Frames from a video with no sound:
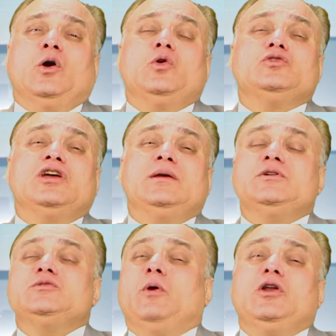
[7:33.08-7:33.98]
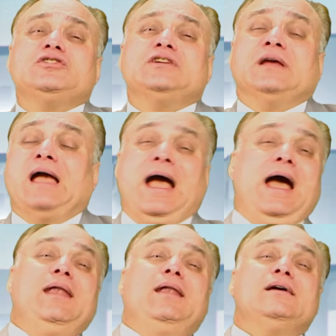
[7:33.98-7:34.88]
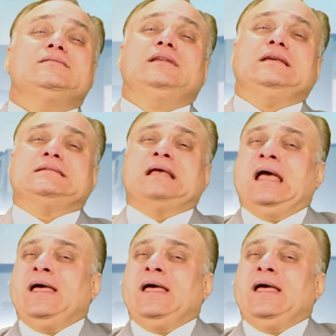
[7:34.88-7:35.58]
on your image polishing and luxuries.